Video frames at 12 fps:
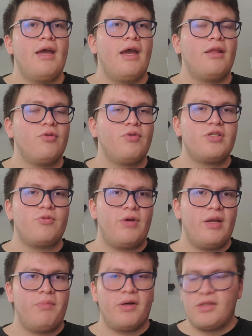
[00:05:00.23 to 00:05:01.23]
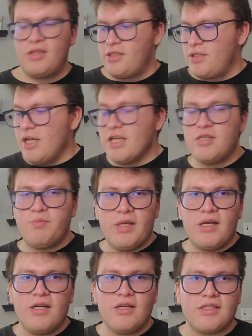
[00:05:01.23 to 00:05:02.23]
And the reason why I bought this is
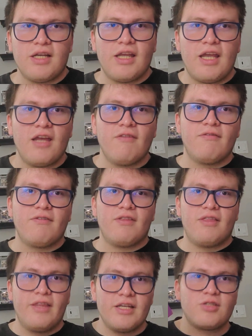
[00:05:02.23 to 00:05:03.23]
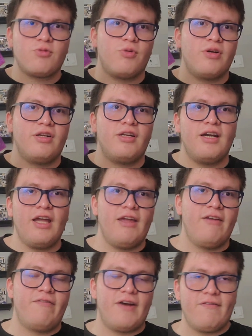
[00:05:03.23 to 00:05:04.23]
because I gave this one
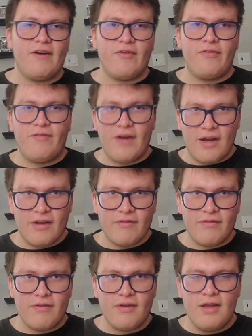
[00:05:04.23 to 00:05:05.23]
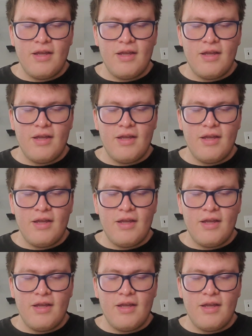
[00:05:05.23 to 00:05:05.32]
a 5 out of 5.